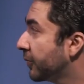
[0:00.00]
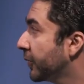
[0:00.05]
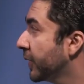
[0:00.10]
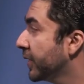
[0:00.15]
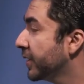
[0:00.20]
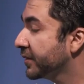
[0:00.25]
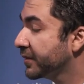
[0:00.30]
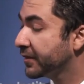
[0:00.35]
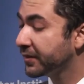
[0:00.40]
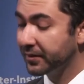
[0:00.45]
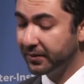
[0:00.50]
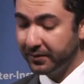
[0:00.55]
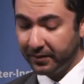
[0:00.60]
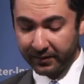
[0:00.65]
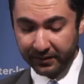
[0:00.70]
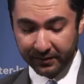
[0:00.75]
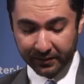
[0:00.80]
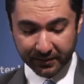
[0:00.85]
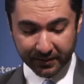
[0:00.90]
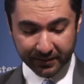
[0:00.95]
First,
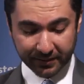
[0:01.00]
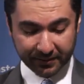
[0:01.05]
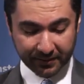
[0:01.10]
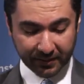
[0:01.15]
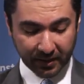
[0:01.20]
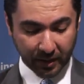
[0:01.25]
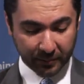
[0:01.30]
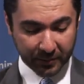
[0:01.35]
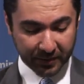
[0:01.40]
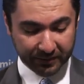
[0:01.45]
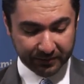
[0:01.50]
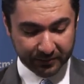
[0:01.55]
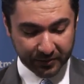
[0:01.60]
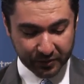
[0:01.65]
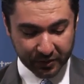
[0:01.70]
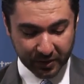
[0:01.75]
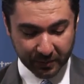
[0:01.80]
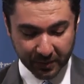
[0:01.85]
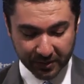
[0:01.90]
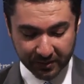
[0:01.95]
the Islamist
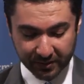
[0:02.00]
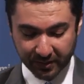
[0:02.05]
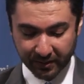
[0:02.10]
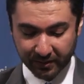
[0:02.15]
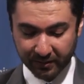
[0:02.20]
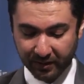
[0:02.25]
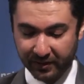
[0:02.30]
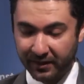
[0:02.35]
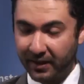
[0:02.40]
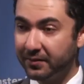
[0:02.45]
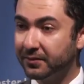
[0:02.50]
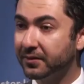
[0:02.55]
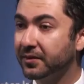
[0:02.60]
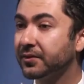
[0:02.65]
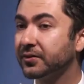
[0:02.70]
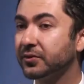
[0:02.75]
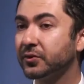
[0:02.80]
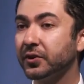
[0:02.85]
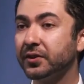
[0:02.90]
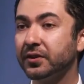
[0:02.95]
regime in Tehran has
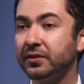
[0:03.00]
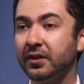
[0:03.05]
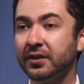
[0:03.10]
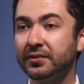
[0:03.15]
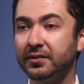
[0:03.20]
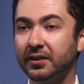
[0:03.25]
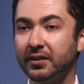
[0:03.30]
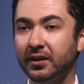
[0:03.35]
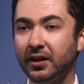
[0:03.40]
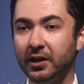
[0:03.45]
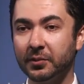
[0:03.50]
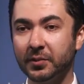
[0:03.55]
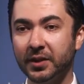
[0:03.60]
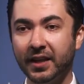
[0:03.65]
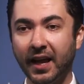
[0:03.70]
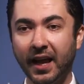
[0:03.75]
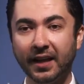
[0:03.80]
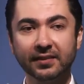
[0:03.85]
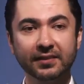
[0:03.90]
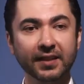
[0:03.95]
destroyed Iran's economy.
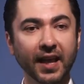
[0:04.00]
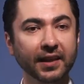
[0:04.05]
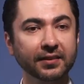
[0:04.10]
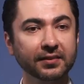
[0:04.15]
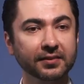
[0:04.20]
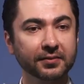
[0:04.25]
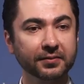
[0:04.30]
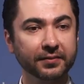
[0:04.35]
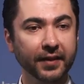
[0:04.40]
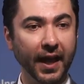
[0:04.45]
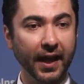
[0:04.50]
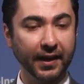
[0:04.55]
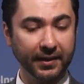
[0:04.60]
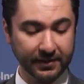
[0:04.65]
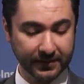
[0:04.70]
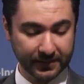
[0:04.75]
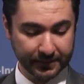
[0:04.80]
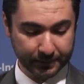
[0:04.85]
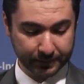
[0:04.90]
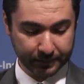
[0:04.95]
That's a
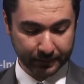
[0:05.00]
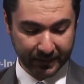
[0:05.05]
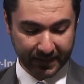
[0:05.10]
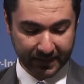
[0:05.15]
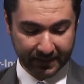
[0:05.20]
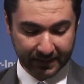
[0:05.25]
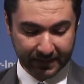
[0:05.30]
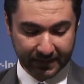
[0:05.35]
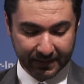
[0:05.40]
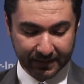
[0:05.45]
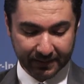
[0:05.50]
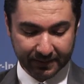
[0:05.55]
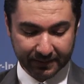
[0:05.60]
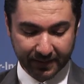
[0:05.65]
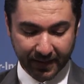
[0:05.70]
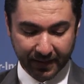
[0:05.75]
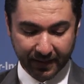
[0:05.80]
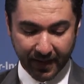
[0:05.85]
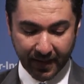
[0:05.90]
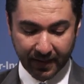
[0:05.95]
fact.
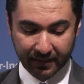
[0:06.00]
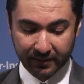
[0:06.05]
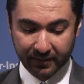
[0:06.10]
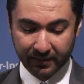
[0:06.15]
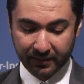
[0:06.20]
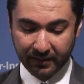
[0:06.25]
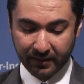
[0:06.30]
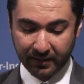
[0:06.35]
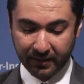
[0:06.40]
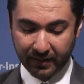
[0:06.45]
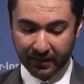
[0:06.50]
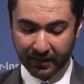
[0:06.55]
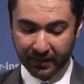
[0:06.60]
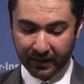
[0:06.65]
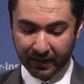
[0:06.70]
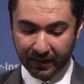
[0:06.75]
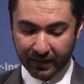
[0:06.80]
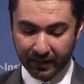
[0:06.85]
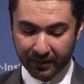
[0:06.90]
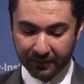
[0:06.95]
Second,
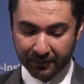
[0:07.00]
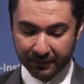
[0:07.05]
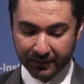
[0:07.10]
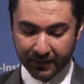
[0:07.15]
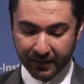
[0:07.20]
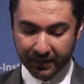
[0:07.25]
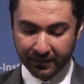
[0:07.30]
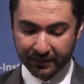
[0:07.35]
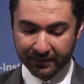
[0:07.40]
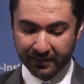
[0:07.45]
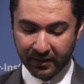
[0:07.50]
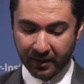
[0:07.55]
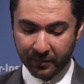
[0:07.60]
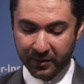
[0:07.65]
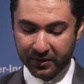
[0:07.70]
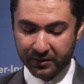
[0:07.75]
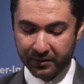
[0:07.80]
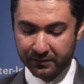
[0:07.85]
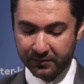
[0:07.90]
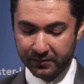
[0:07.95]
if the
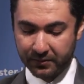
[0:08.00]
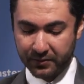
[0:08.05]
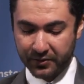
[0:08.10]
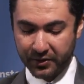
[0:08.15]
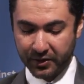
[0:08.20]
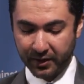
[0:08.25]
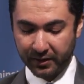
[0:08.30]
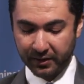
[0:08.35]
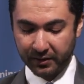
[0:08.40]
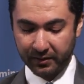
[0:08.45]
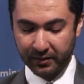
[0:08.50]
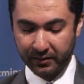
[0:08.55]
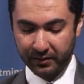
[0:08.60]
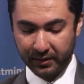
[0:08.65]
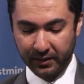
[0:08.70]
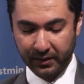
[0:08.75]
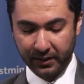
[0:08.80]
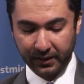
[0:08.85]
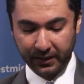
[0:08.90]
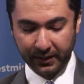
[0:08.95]
Islamic revolution
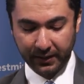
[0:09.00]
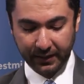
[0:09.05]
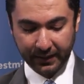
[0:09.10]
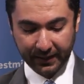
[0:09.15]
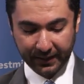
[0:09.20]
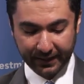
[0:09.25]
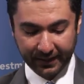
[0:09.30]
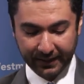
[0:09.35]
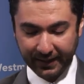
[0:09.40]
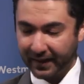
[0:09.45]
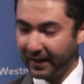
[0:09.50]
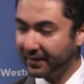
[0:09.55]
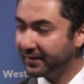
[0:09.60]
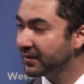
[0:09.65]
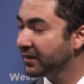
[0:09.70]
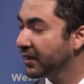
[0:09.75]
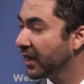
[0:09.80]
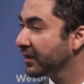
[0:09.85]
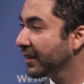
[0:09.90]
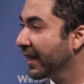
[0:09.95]
had
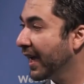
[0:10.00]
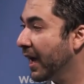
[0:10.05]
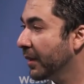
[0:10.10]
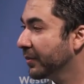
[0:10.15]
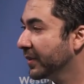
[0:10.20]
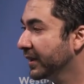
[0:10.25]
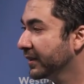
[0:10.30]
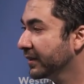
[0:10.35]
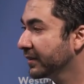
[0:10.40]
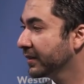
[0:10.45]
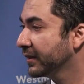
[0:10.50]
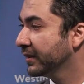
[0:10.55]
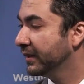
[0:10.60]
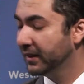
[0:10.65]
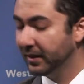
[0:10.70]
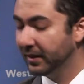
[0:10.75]
not happened